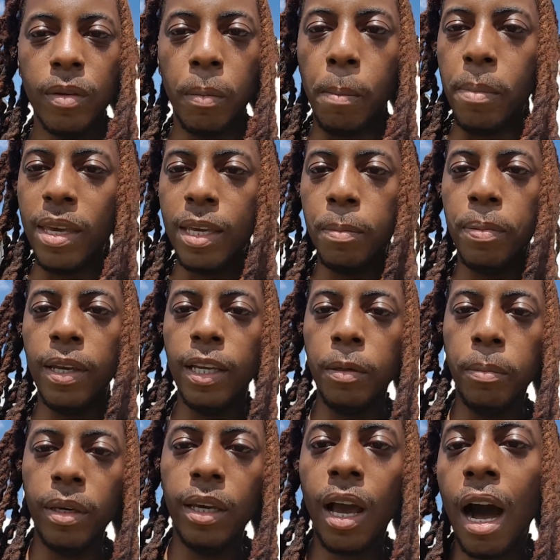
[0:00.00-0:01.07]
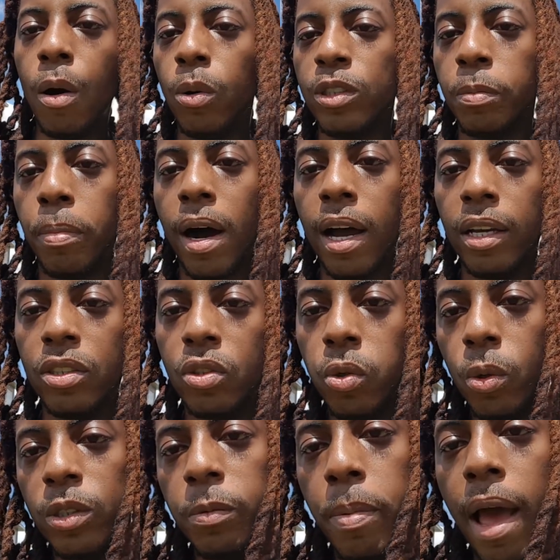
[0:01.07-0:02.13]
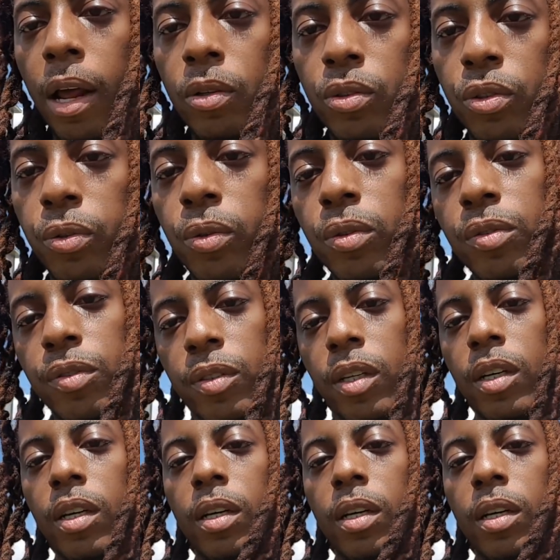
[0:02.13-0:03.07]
me being me, I was biased towards Battle Truth.